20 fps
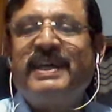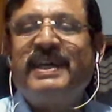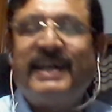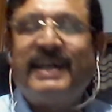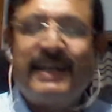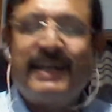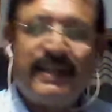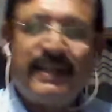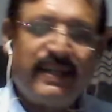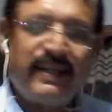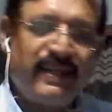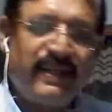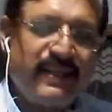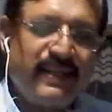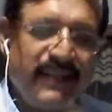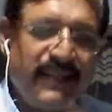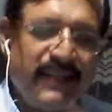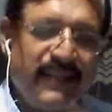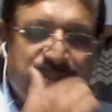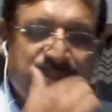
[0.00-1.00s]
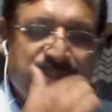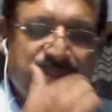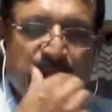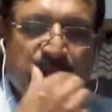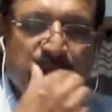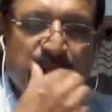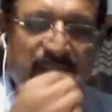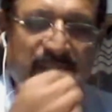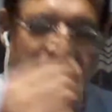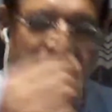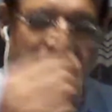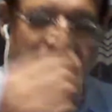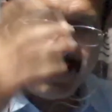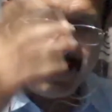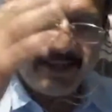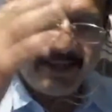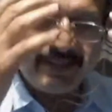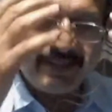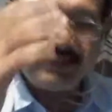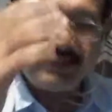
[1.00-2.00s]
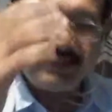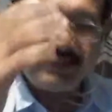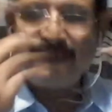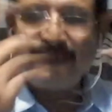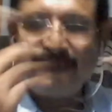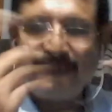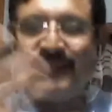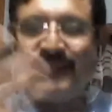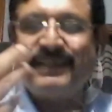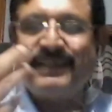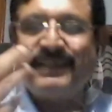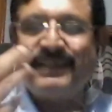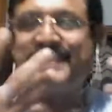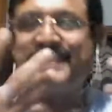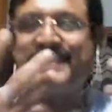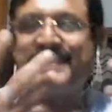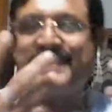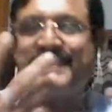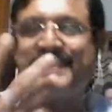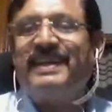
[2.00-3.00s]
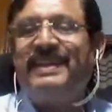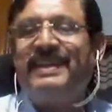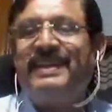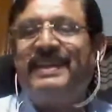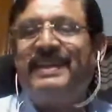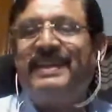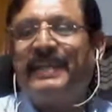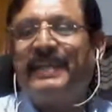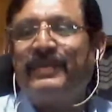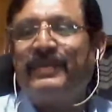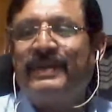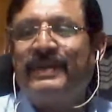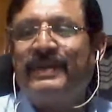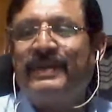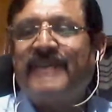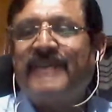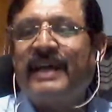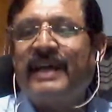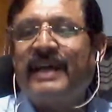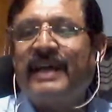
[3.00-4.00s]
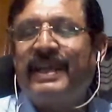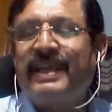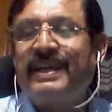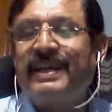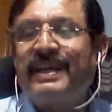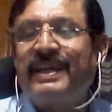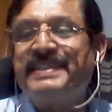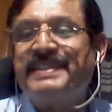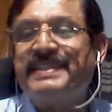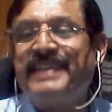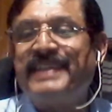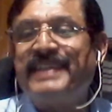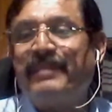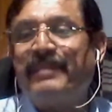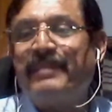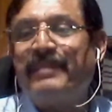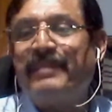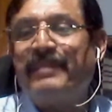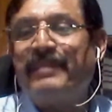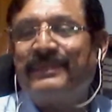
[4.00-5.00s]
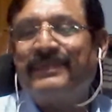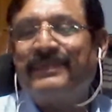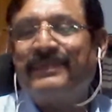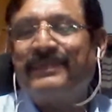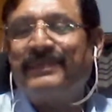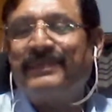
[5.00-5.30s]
Yes, I can't, recall his name.